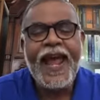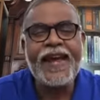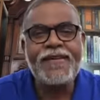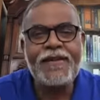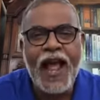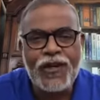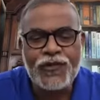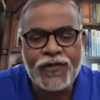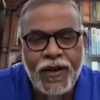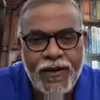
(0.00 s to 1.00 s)
a
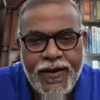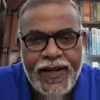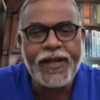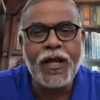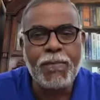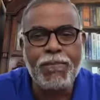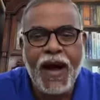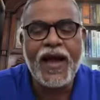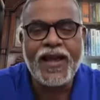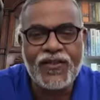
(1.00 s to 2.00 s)
national leader
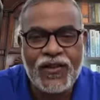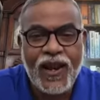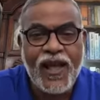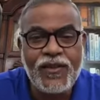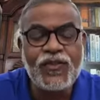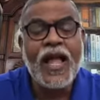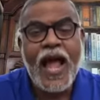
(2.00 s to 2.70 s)
par excellence,